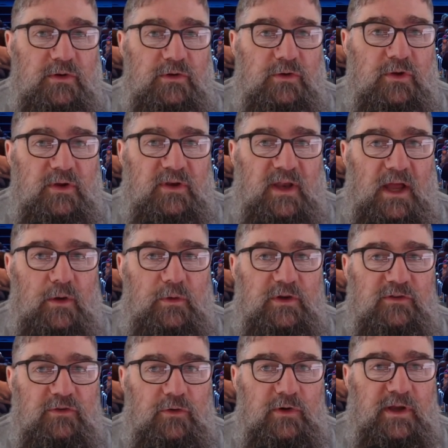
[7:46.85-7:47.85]
you can now
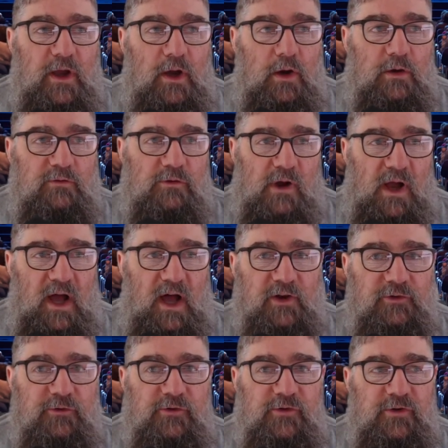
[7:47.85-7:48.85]
enjoy over
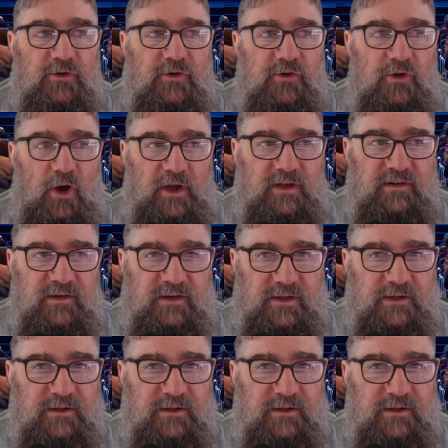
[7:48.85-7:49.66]
190.